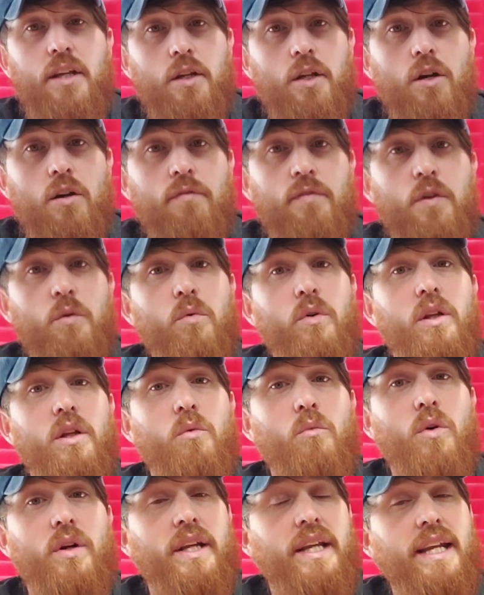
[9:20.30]
if you really
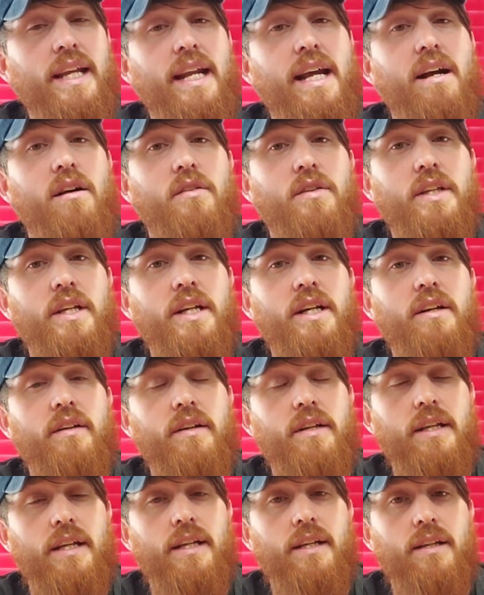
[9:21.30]
want to get out there
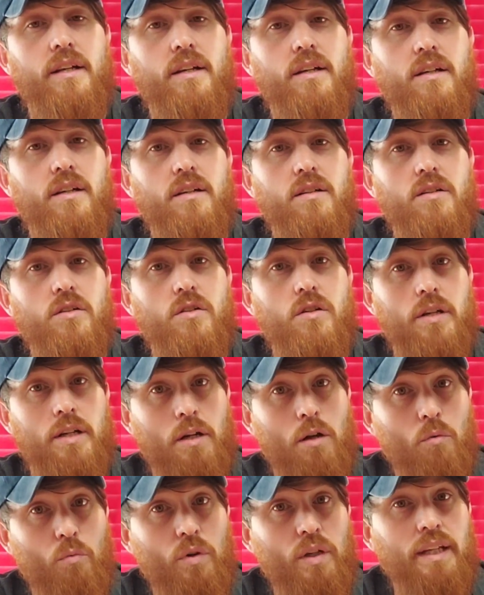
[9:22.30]

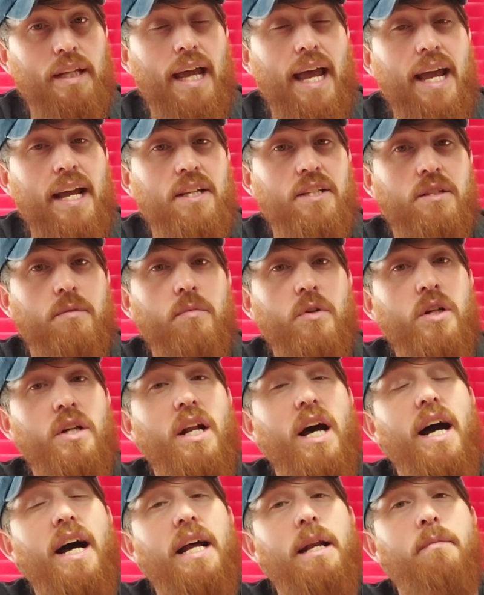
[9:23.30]
and really add some good
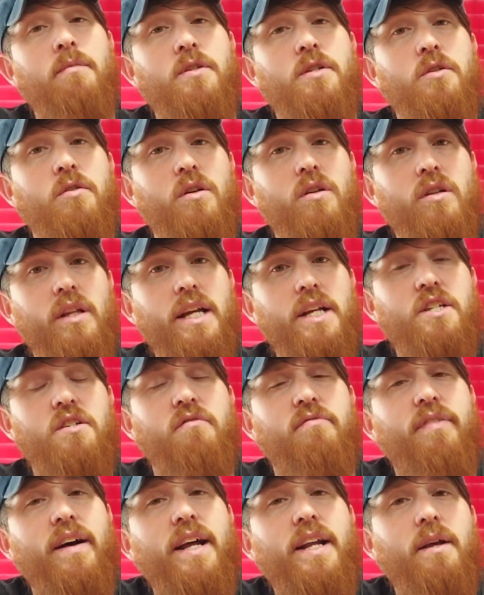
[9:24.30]
items to your
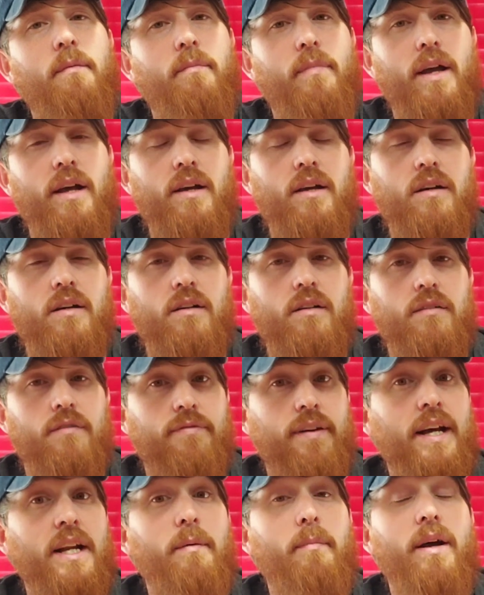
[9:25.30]
collection, find
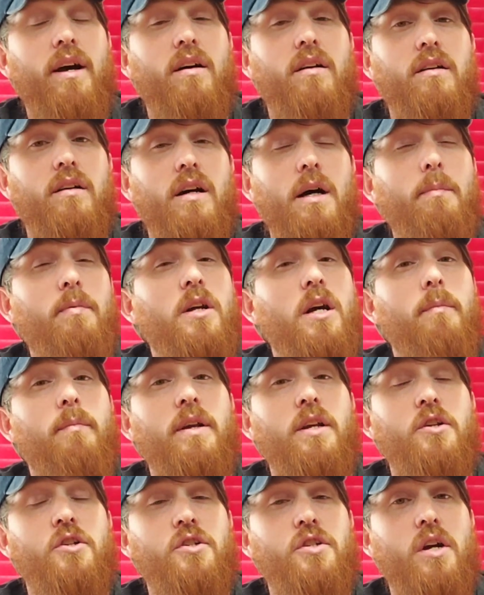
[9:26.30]
about
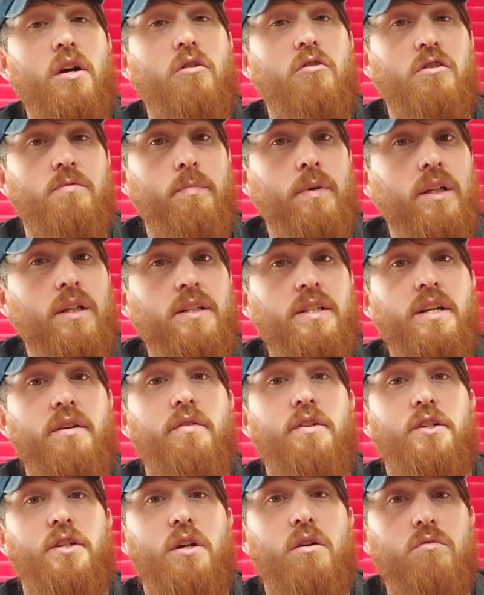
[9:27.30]
upcoming shows,
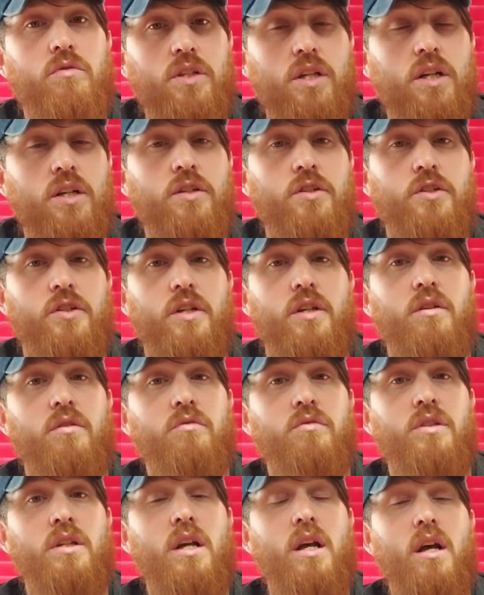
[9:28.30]
military shows, gun
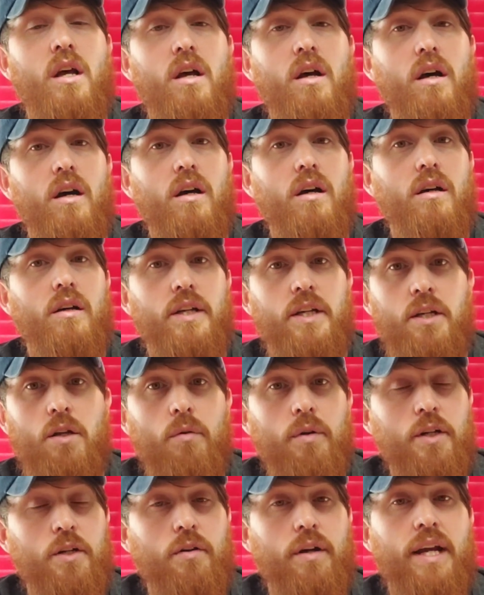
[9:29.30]
shows,
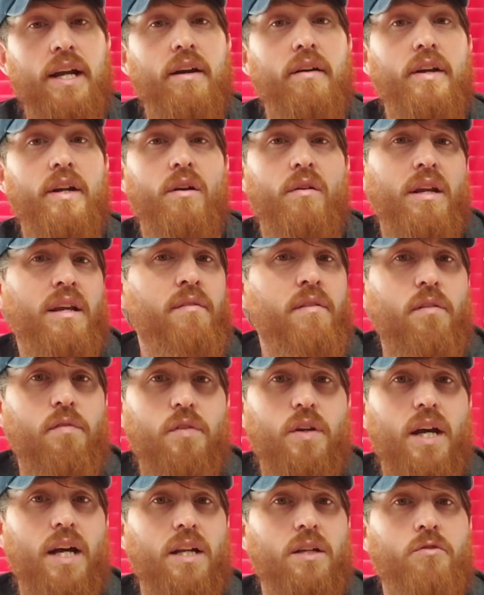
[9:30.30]
in your area, or even if
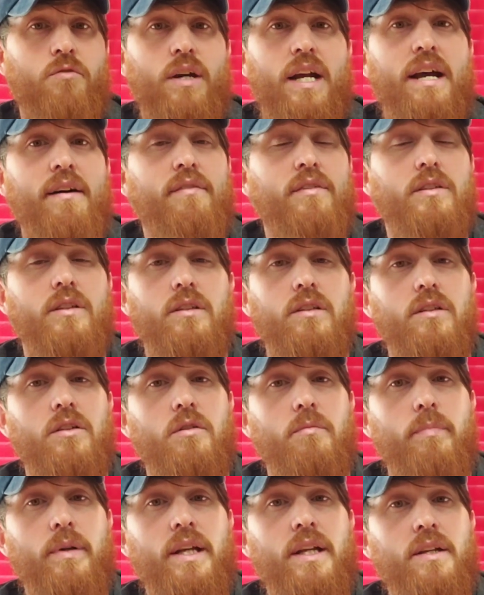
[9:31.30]
you got to travel a
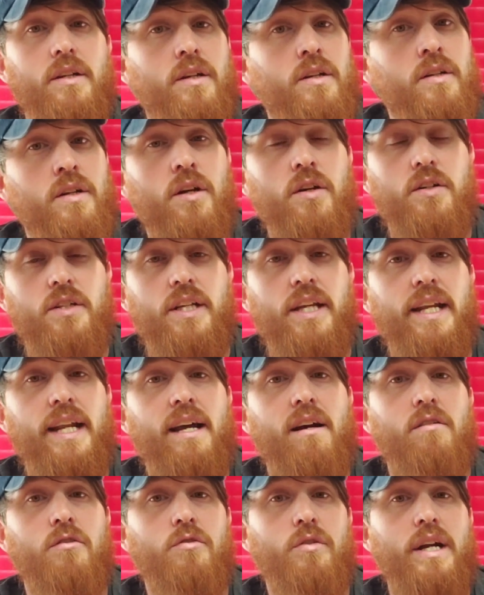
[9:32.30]
little bit, it doesn't hurt to get
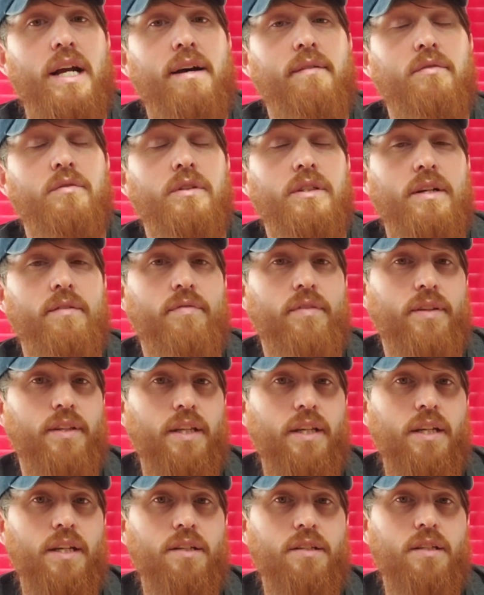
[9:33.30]
out and travel and different
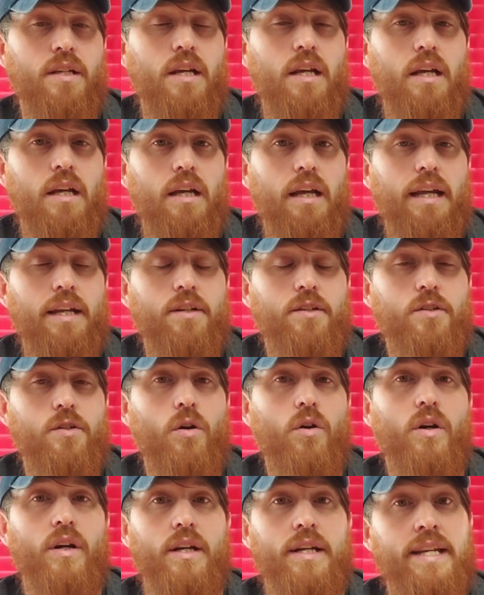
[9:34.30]
things and
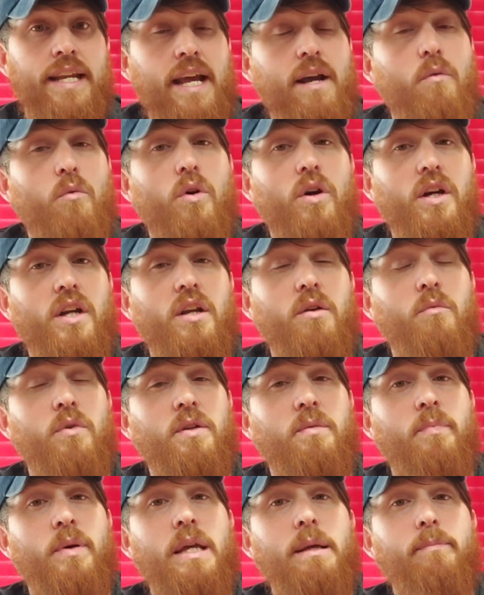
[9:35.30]
start networking
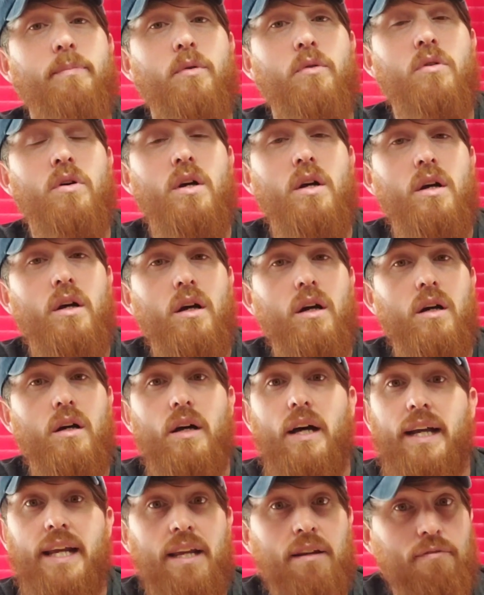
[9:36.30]
with people.
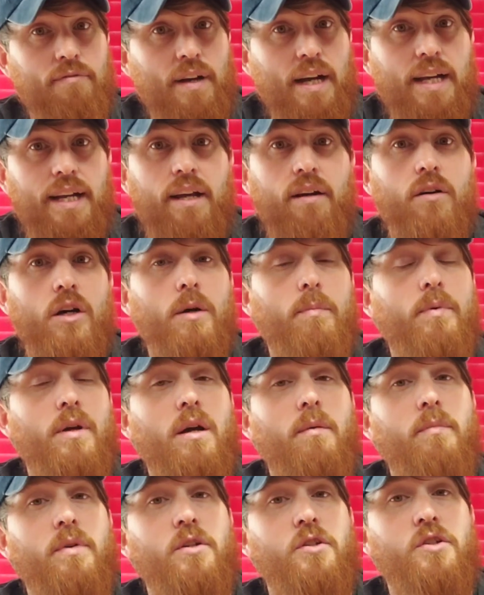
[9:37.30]
Again, find out
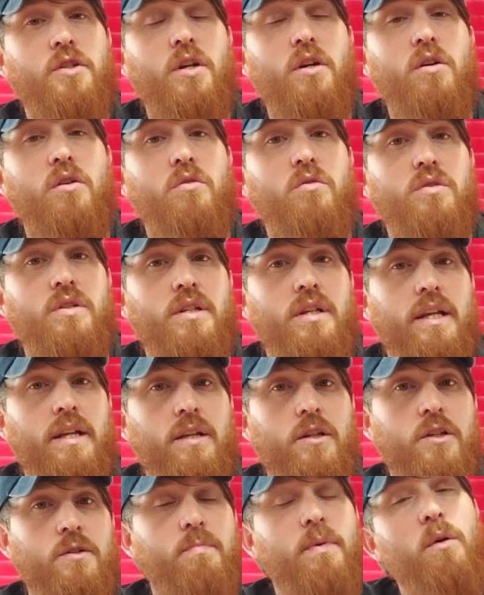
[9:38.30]
upcoming shows
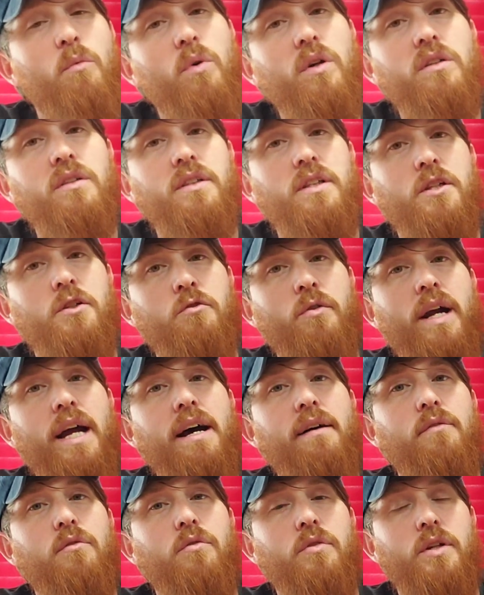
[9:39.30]
and just be willing to
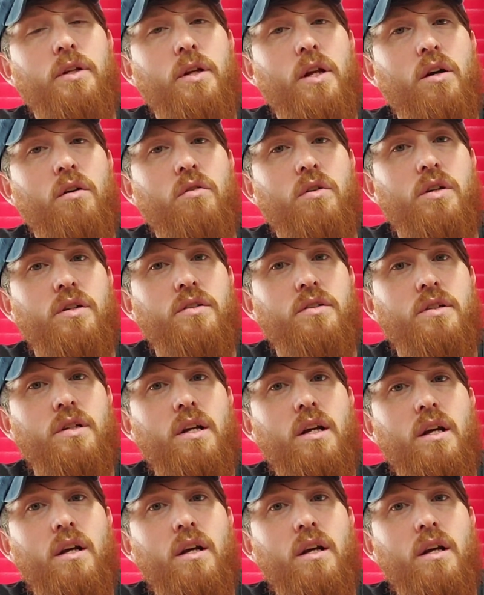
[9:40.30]
travel, because